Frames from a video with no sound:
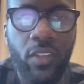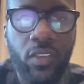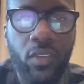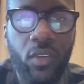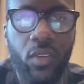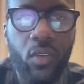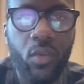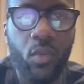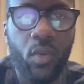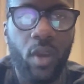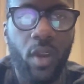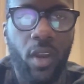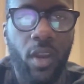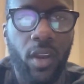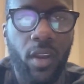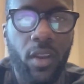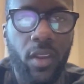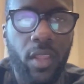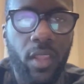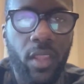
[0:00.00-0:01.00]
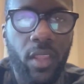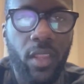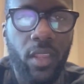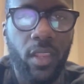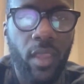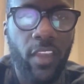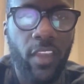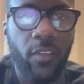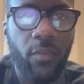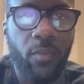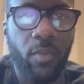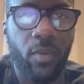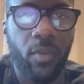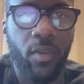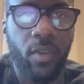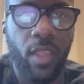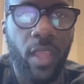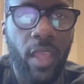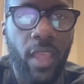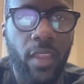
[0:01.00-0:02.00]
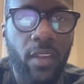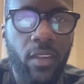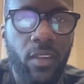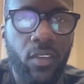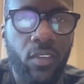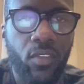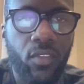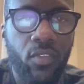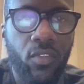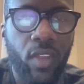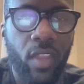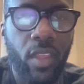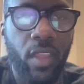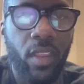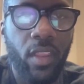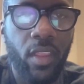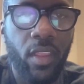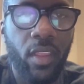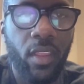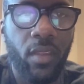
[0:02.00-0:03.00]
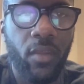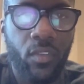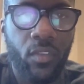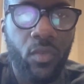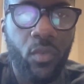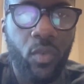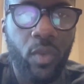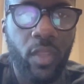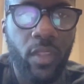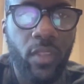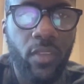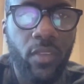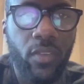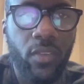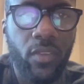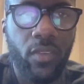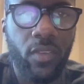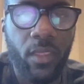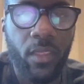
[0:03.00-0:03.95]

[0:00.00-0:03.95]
So you are an expert at creating tweets.